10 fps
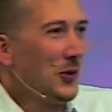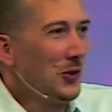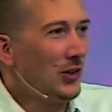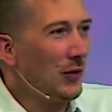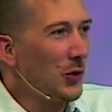
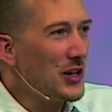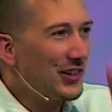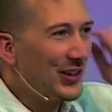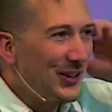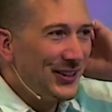Several years
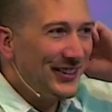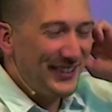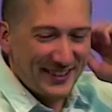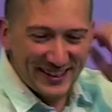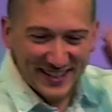ago,
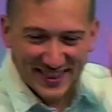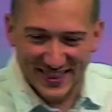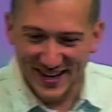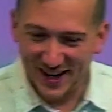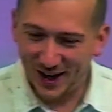
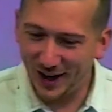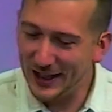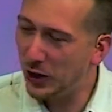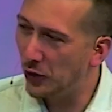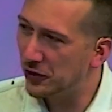a highly
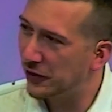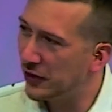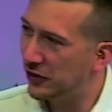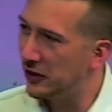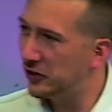
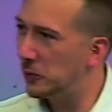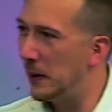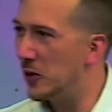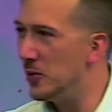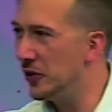controversial
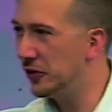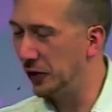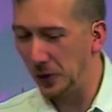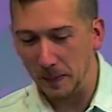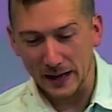experiment
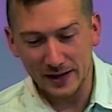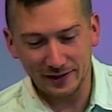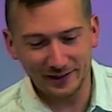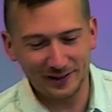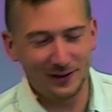took
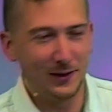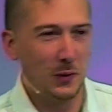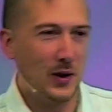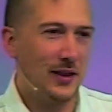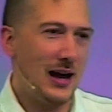place
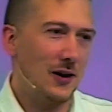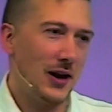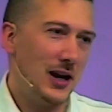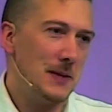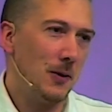without
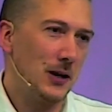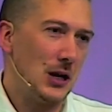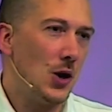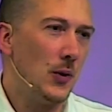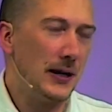anybody
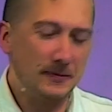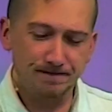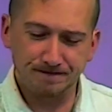knowing.